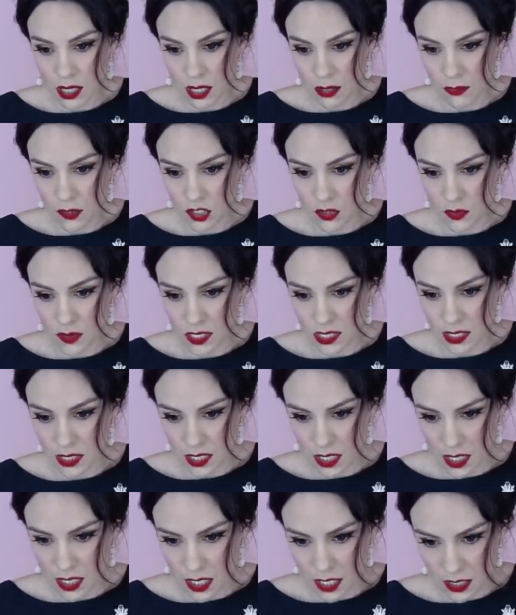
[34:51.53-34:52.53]
The twisty
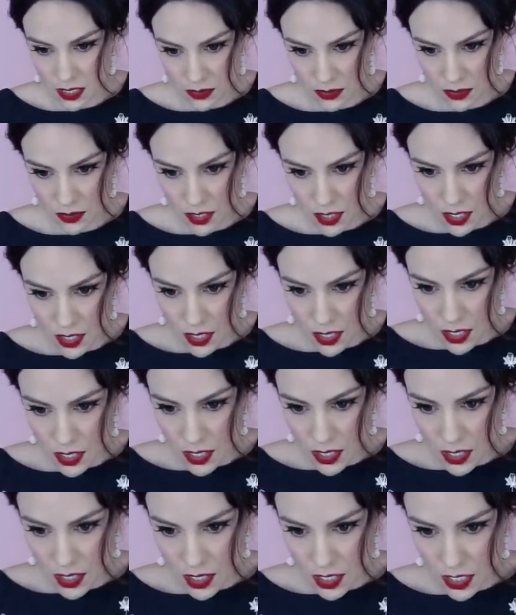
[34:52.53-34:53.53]
thingy.
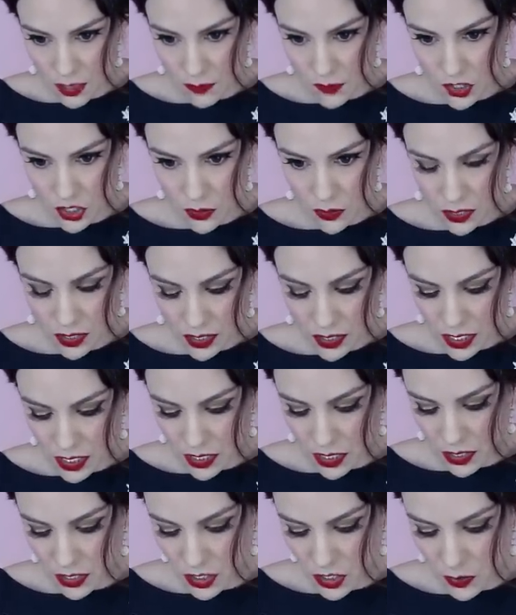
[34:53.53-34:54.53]
The
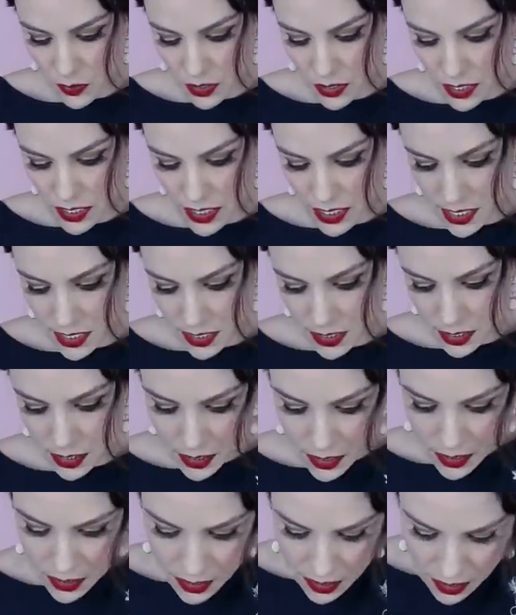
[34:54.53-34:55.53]
twirly deal.
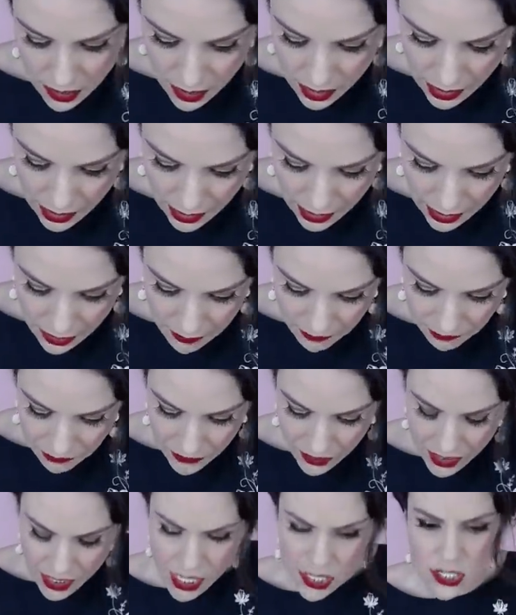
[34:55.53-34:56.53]

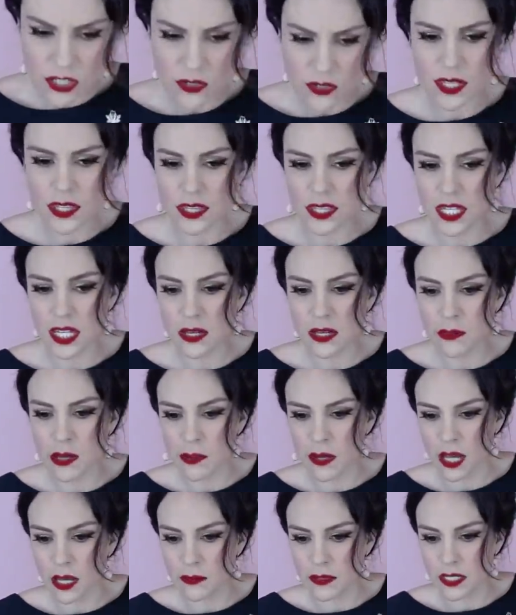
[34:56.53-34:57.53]
Yeah, so I think my
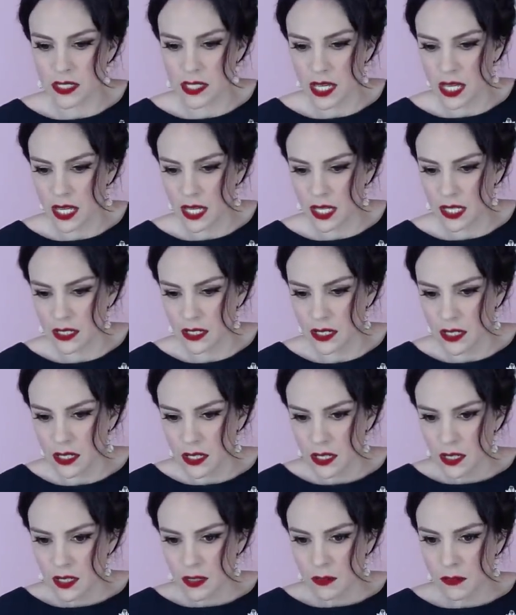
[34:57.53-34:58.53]
mom said,
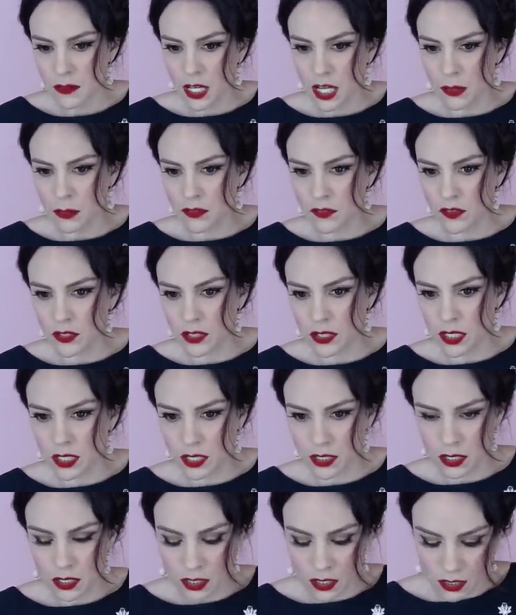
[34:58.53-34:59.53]
Mom, if you're
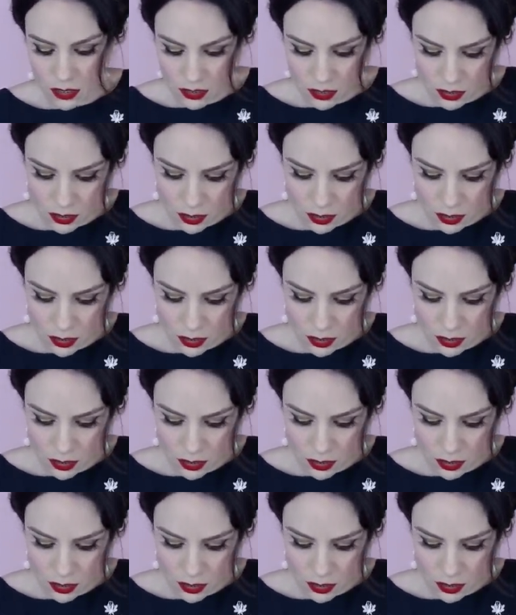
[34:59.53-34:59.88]
here,